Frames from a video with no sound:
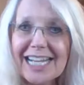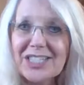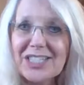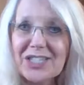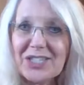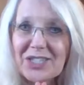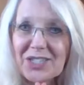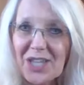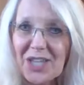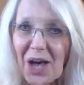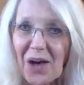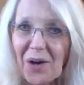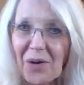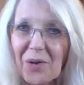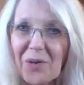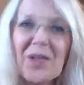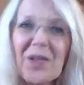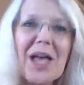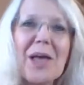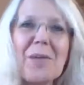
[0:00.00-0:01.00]

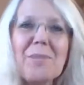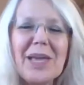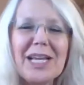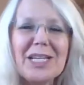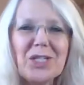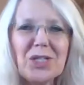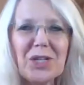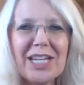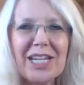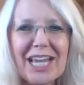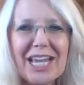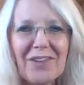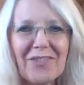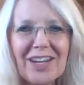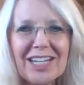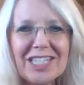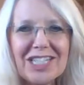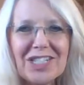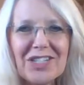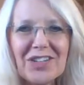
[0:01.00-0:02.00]
So make sure to get
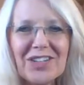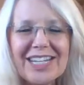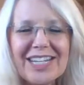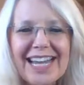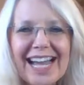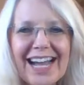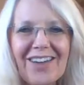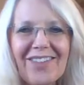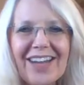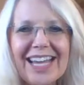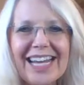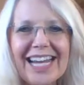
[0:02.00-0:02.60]
registered now.